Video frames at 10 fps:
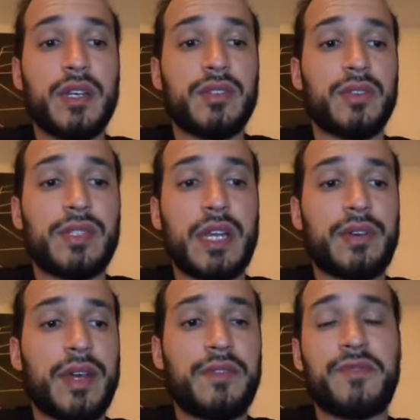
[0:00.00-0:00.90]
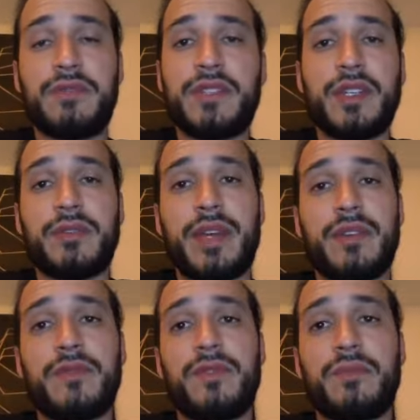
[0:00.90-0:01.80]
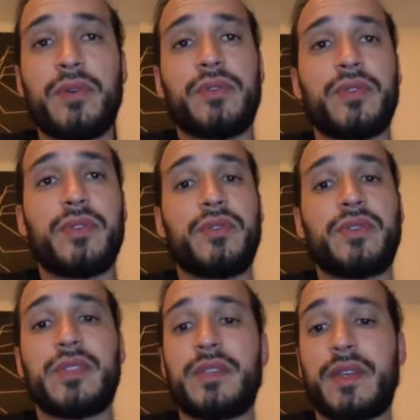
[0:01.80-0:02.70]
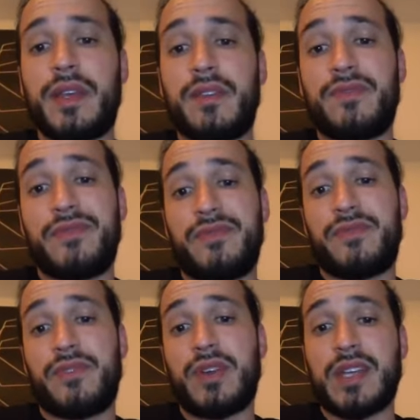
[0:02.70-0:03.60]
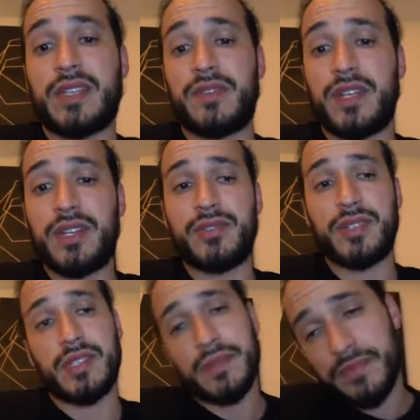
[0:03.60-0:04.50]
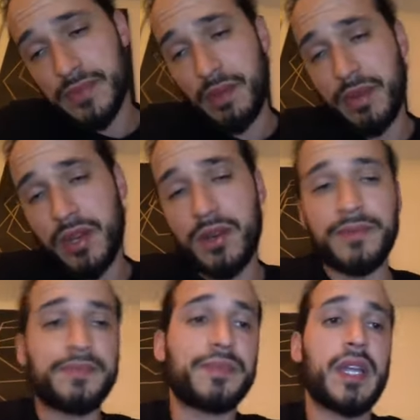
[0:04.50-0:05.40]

So 10 grand, 15 grand for both of those. If you guys have any interest, let me know.